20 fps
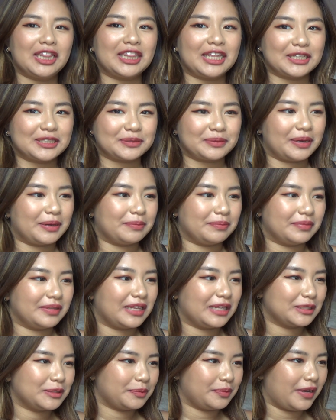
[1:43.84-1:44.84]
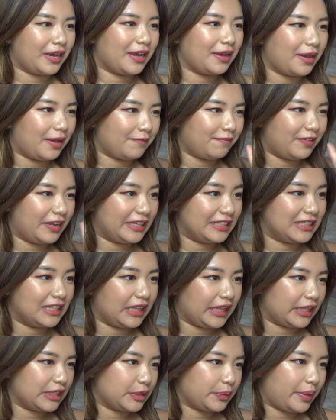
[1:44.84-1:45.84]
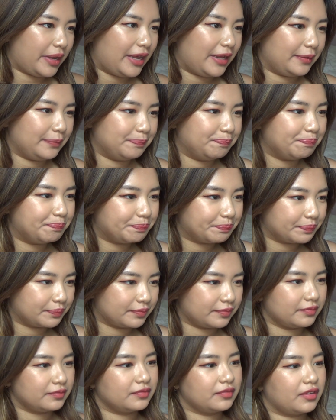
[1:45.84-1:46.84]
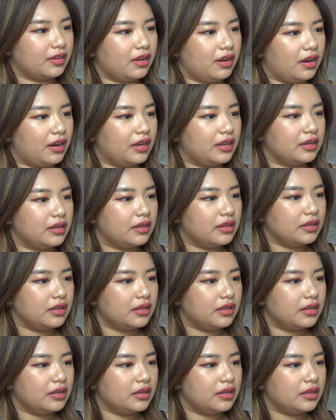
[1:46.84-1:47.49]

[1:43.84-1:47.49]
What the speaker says: that's why I'm facing this way. Alright,